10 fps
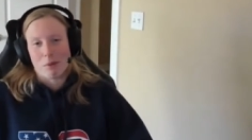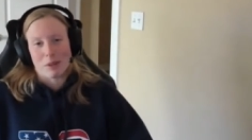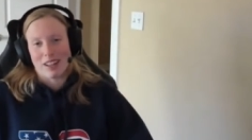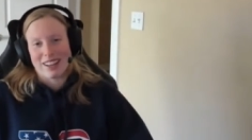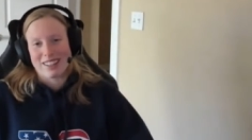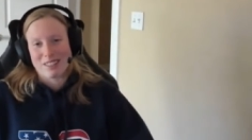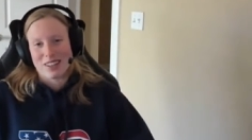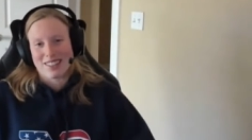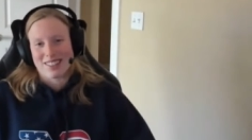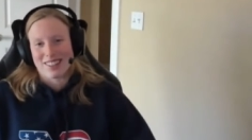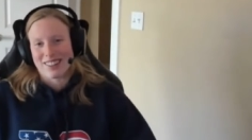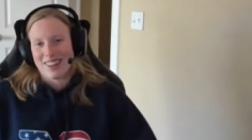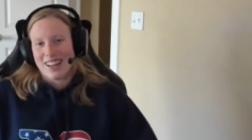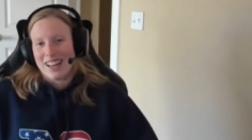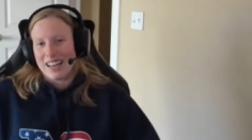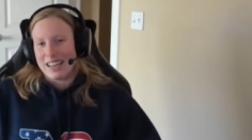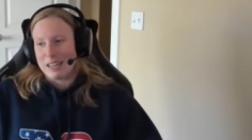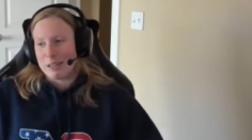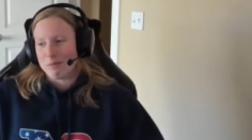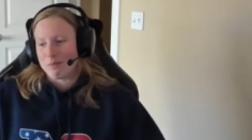people don't like it as much so
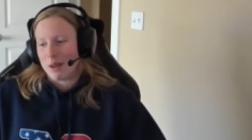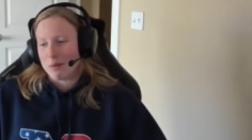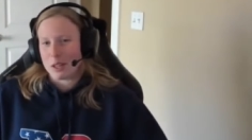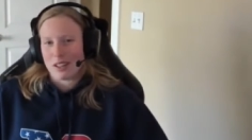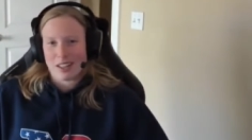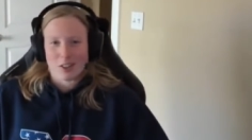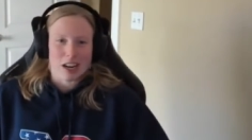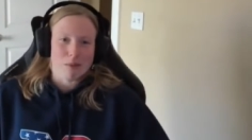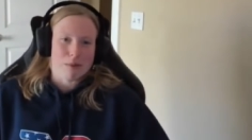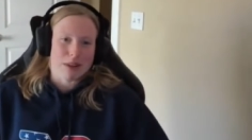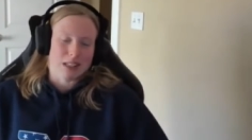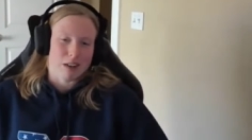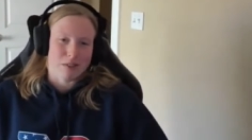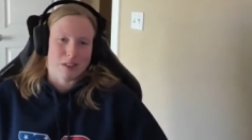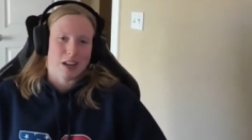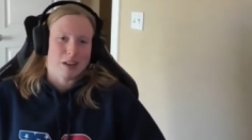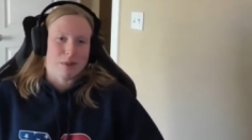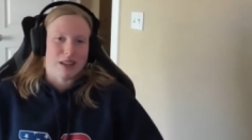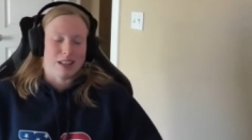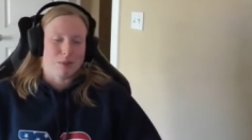um, i'm still like trying to be myself and trying to
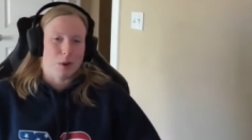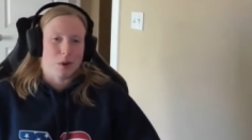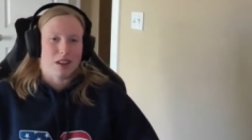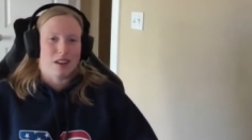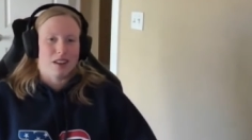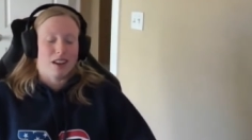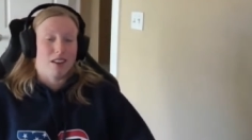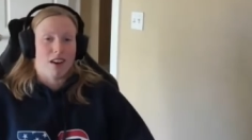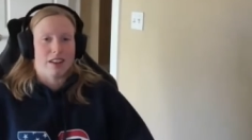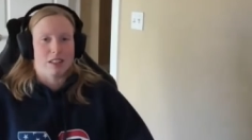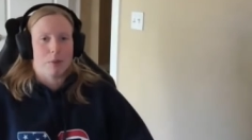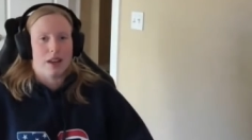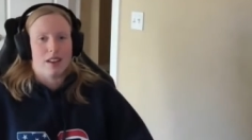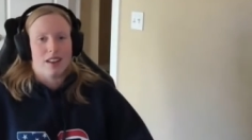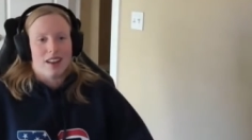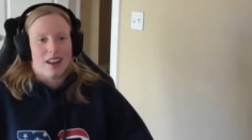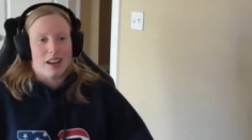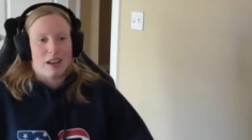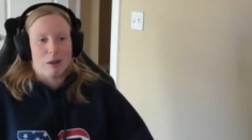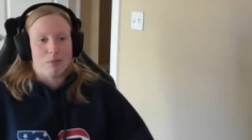be outspoken and, and honest but
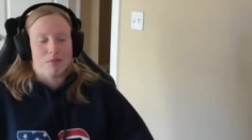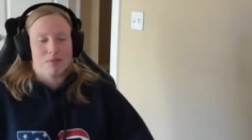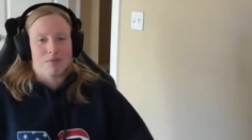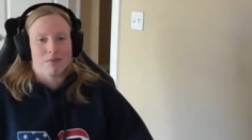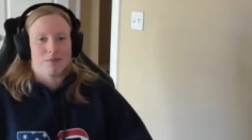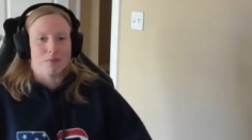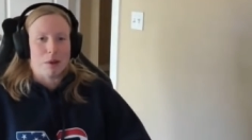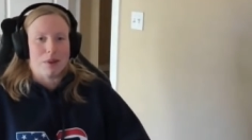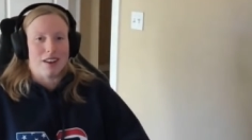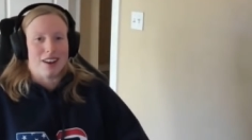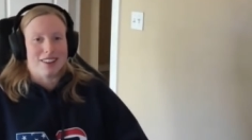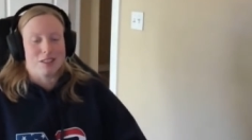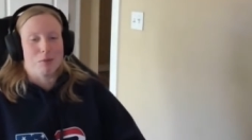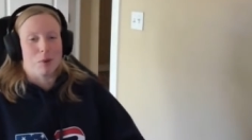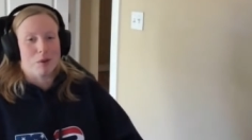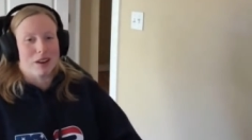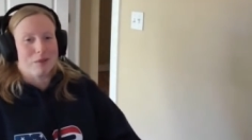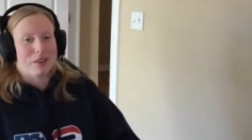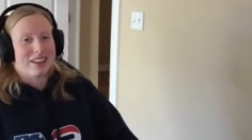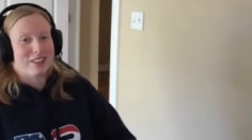um, maybe not to the point where
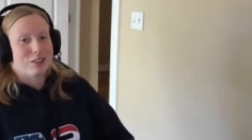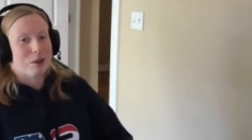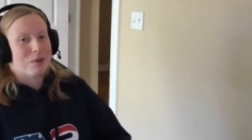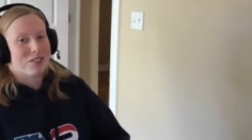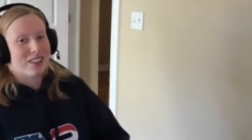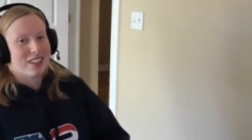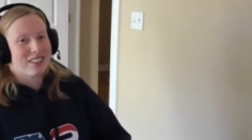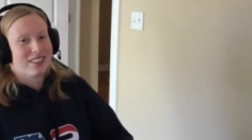I'm going to get in trouble for it.